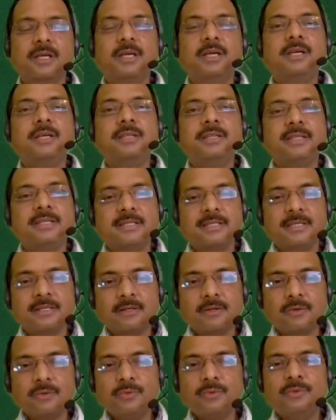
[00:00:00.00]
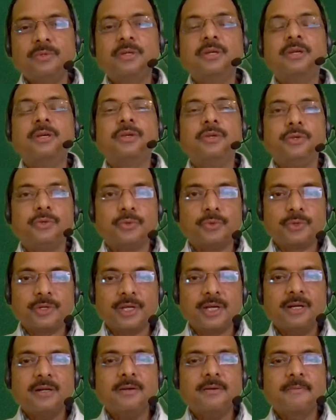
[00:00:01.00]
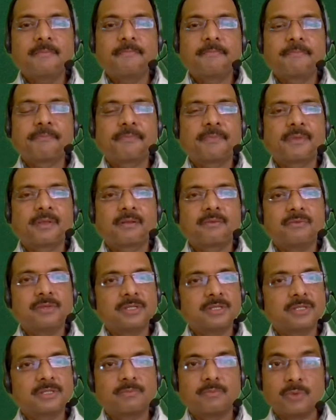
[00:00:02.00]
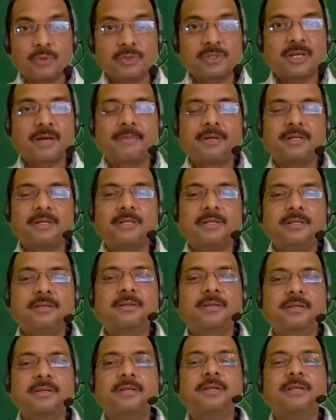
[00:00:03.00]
These include urea, which is most abundant,